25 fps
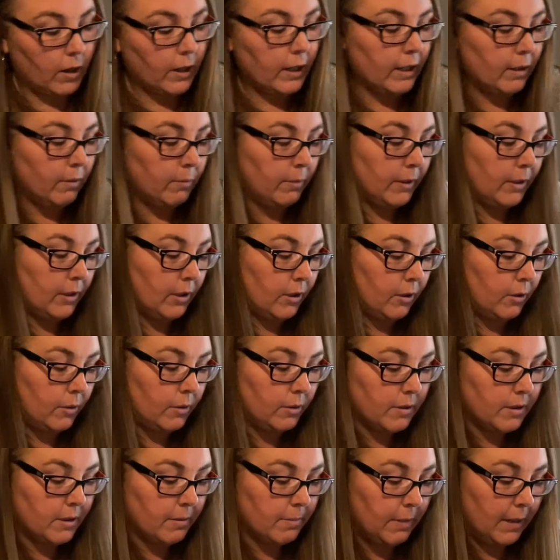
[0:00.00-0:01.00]
could we do
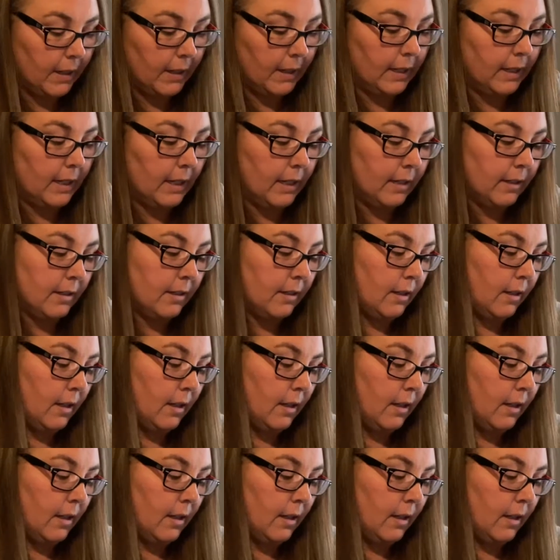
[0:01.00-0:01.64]
to make it